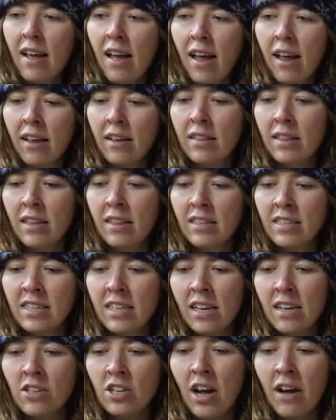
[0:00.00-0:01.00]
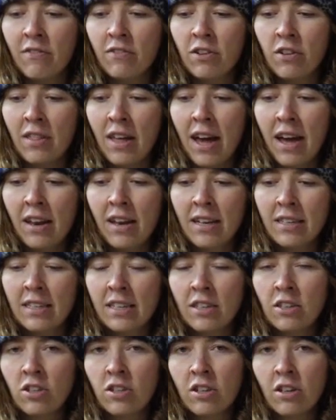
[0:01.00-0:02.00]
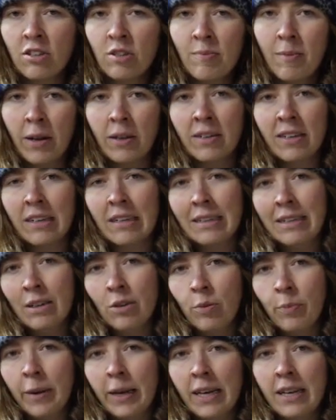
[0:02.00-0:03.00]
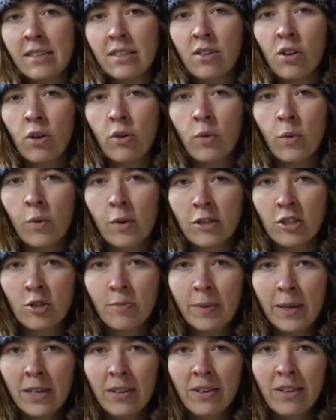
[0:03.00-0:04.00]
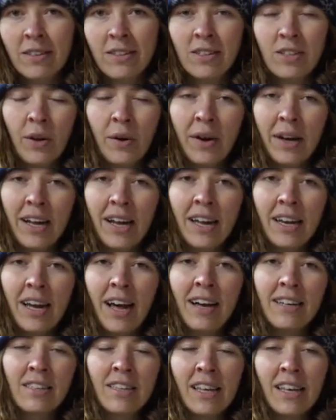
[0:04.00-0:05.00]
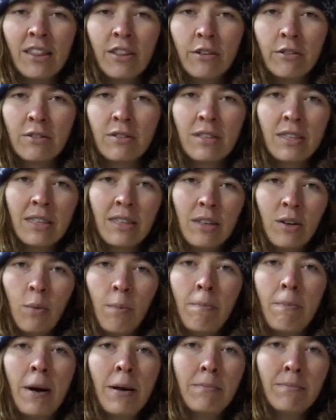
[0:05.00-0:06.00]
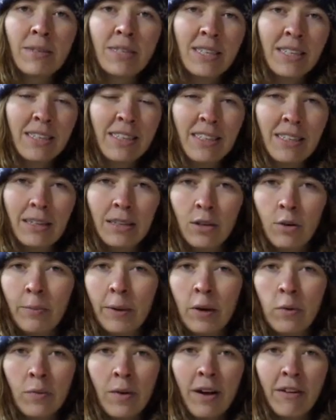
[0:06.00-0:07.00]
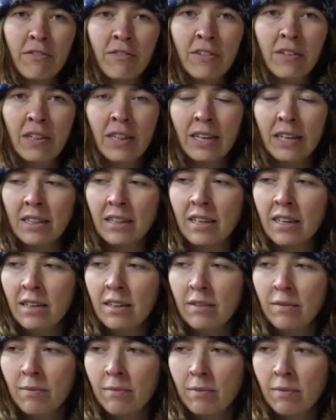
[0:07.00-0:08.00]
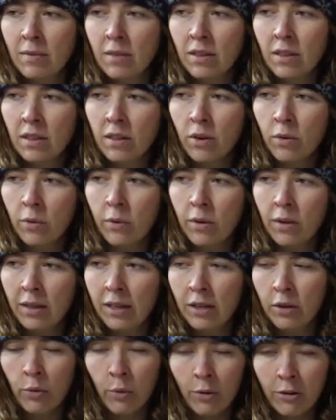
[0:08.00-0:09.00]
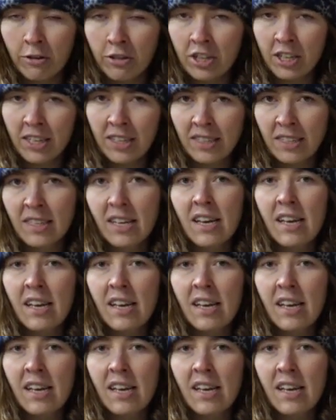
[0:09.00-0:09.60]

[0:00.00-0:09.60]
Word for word: And then the stage after that, as it starts melting a little bit, is called orange peel. So it kind of has like those little bumps and it's a little bit rough, like the, the in oranges.